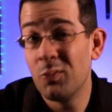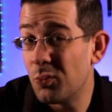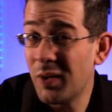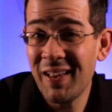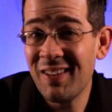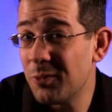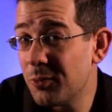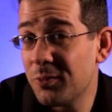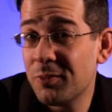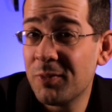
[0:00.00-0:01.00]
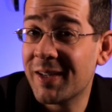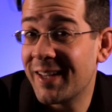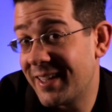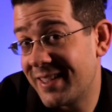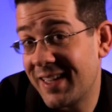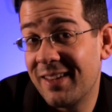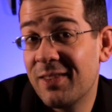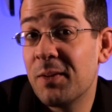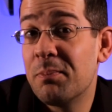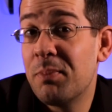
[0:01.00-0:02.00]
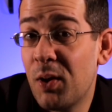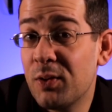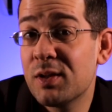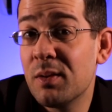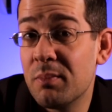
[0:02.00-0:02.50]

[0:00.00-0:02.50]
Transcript: Well, what can I say? The Pulse